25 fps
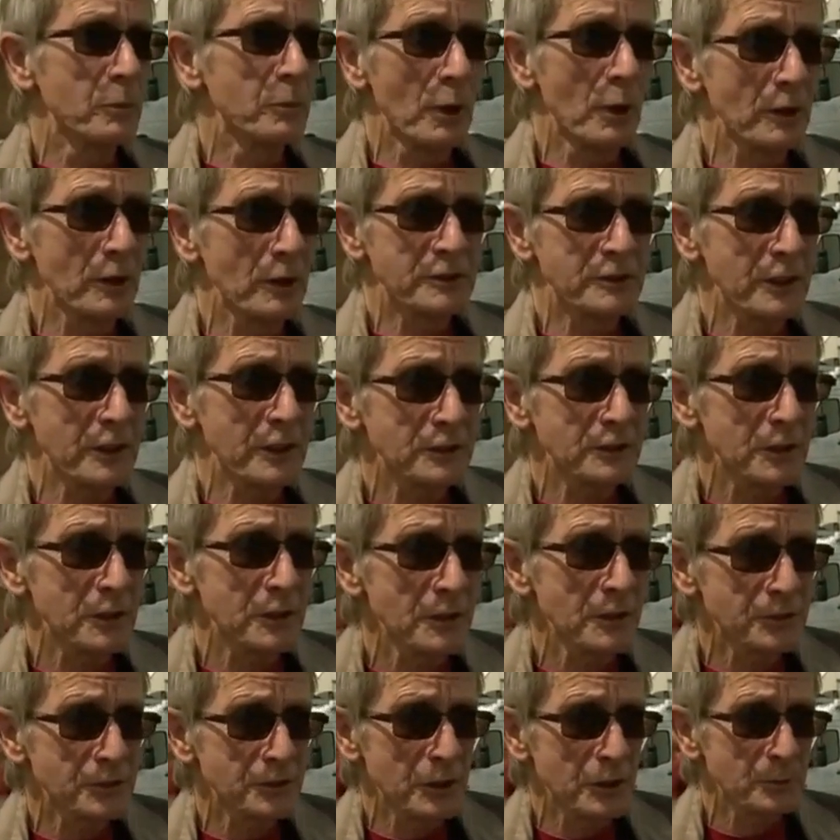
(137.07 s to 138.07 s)
Politics,
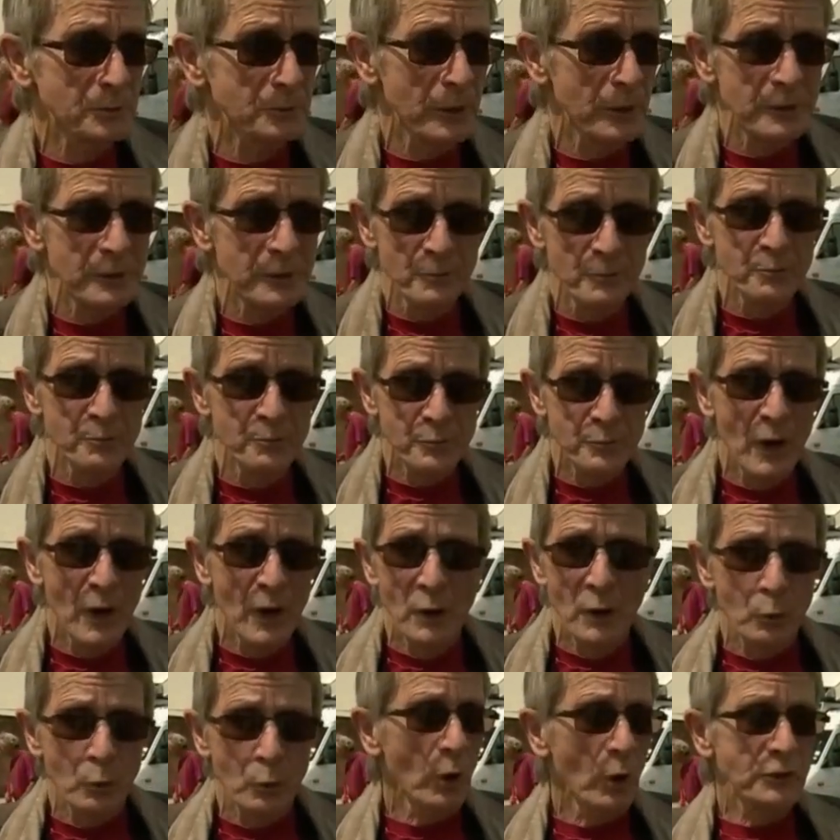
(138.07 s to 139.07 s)
it's just been
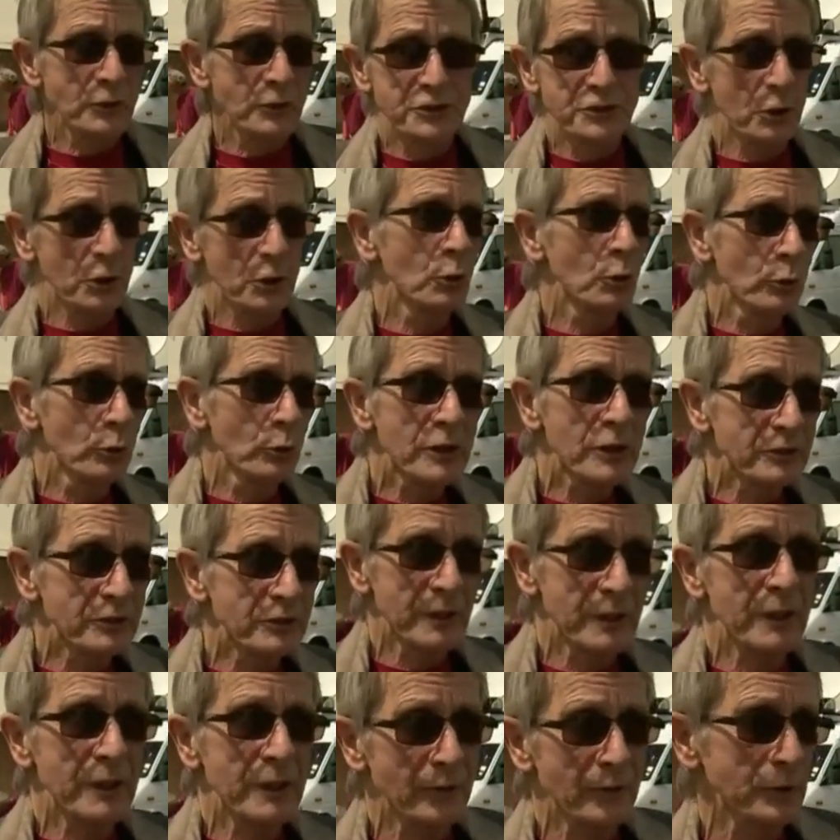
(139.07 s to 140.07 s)
one Tory
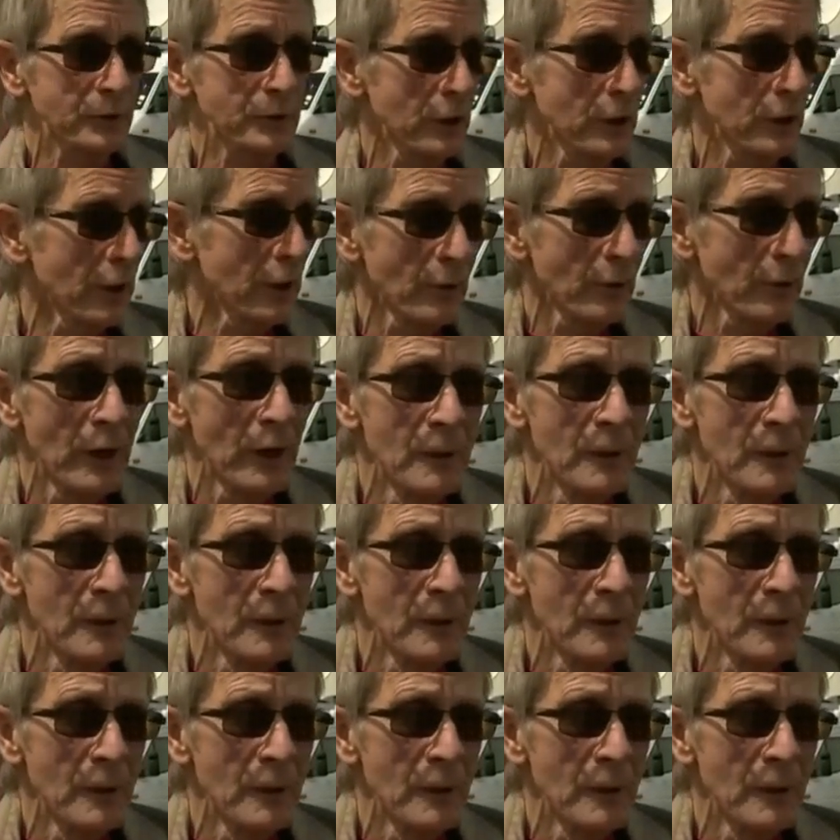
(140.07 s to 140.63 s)
thing after another.